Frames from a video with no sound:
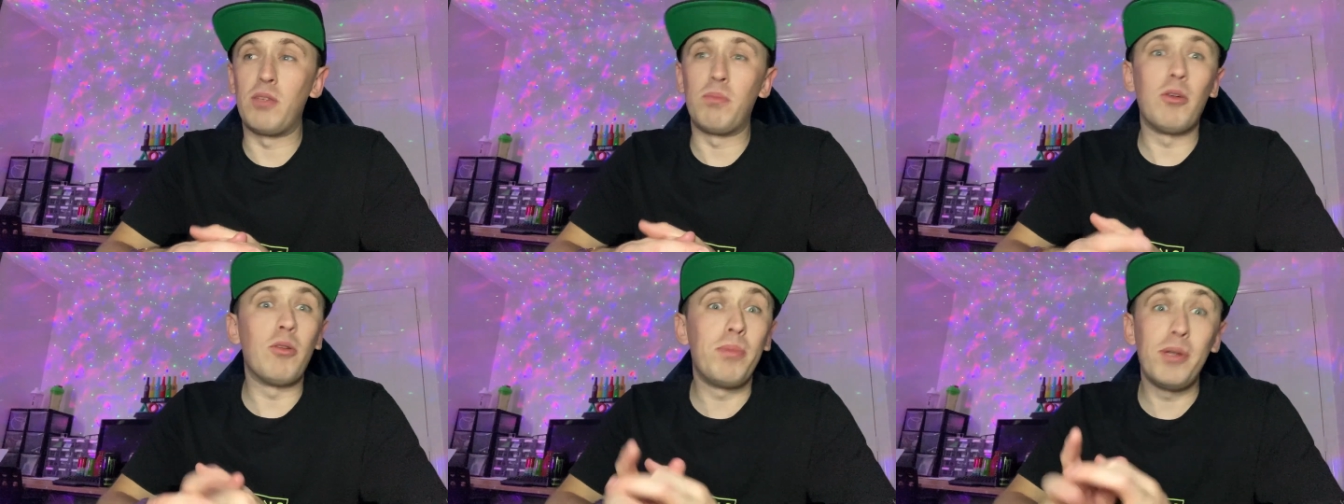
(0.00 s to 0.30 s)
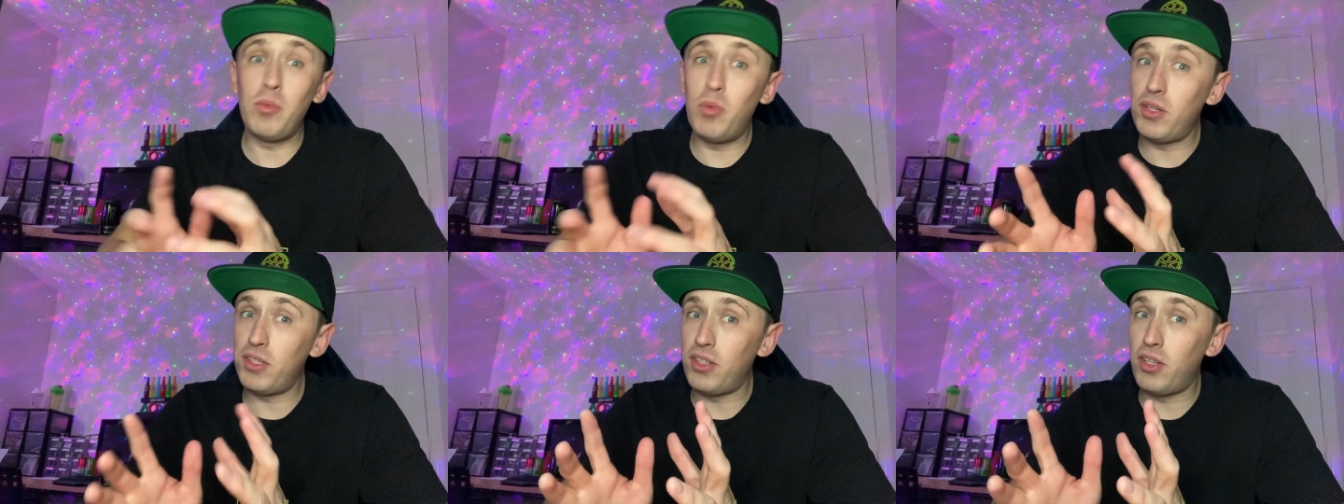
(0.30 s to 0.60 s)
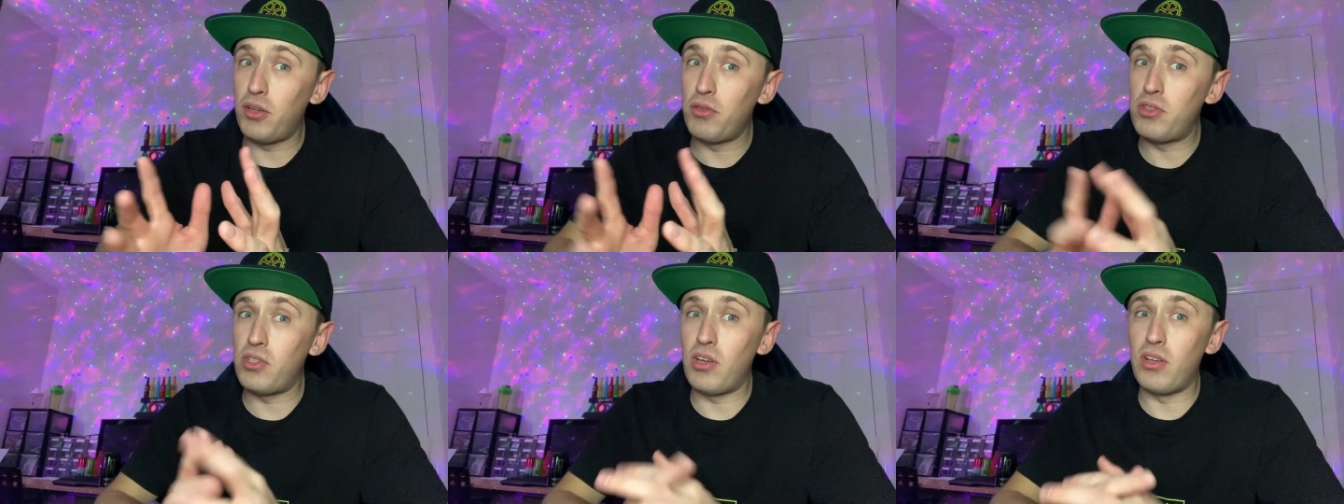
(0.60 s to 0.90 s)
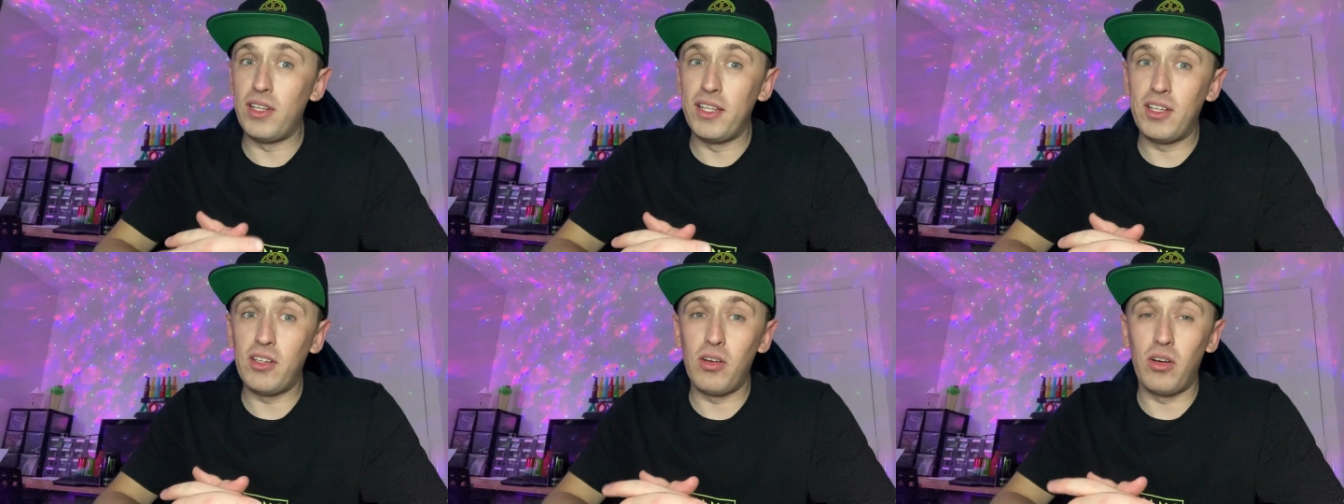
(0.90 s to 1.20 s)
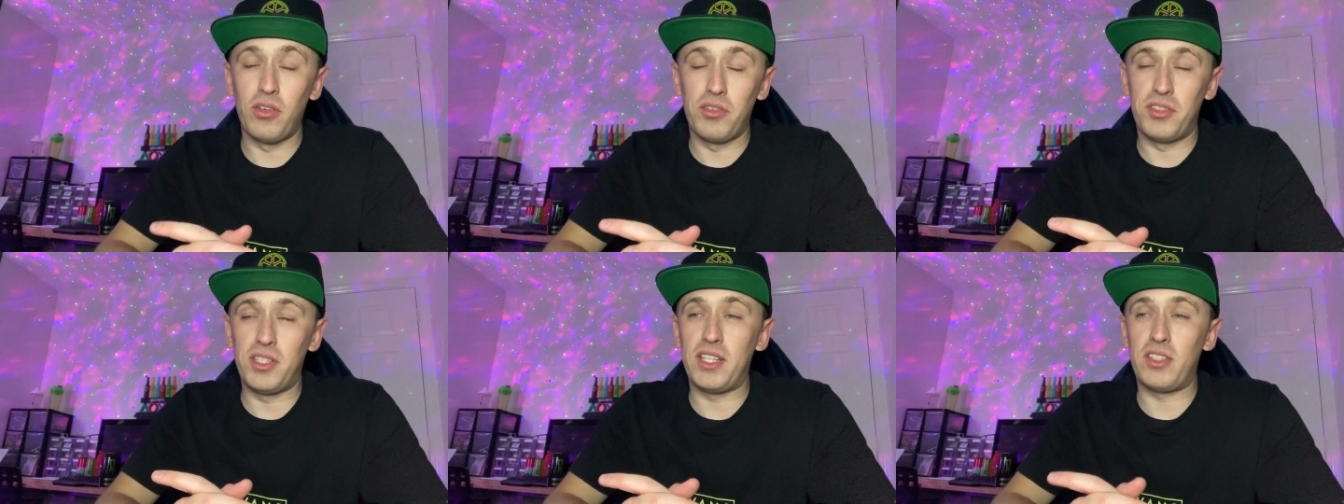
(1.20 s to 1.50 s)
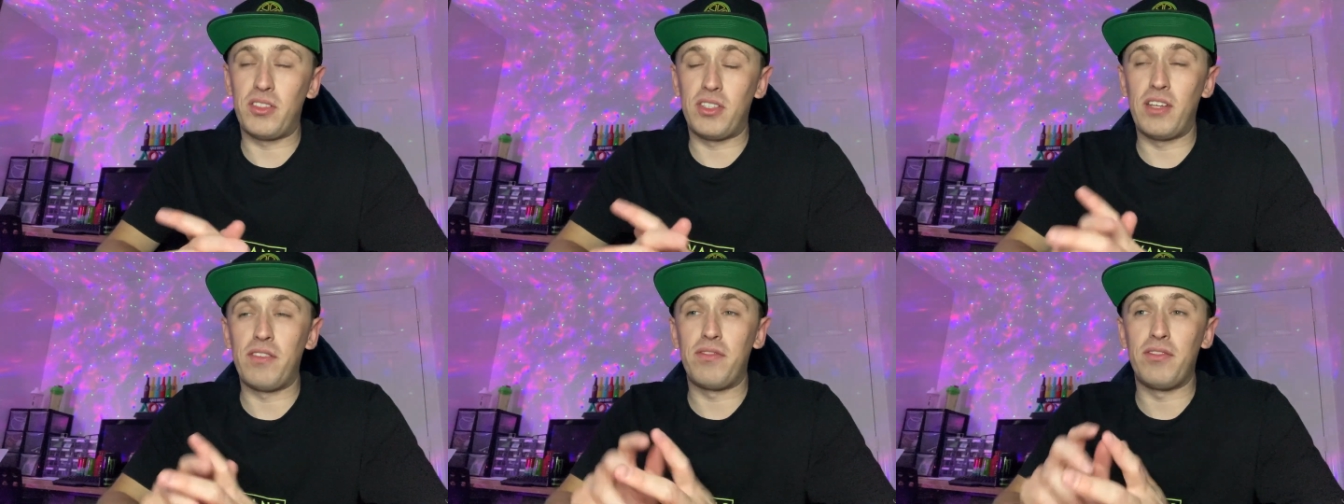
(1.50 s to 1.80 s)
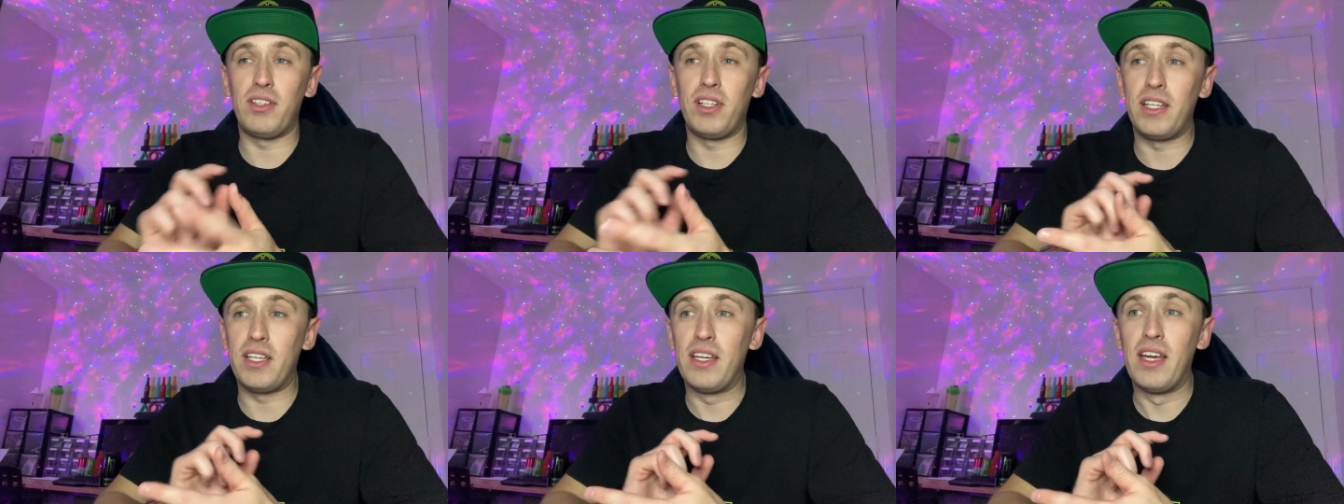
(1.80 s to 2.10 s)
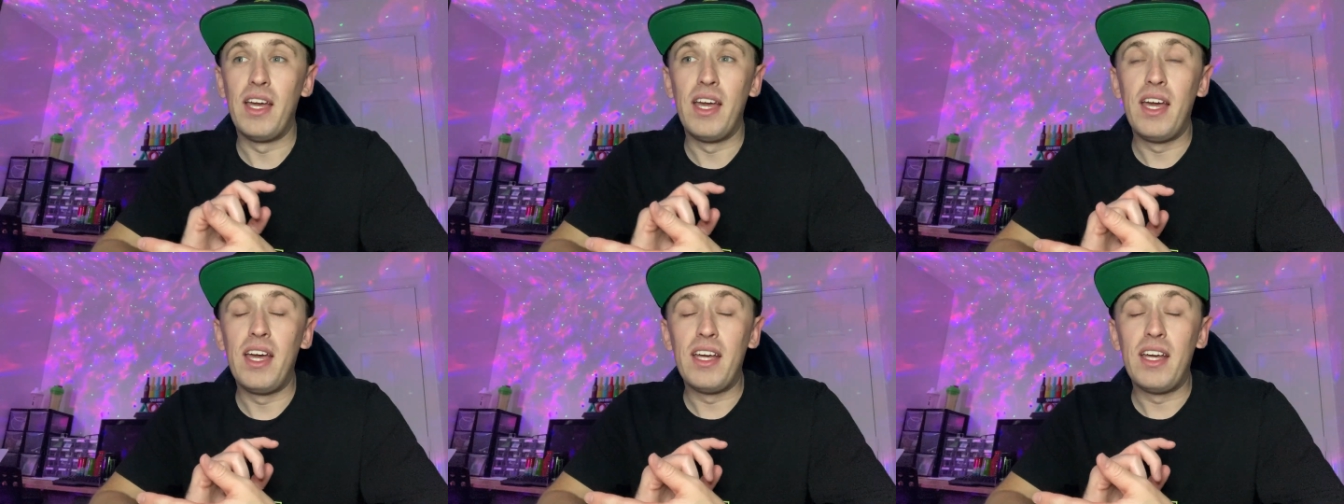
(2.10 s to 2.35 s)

But it'll be one of those early CODs. That's definitely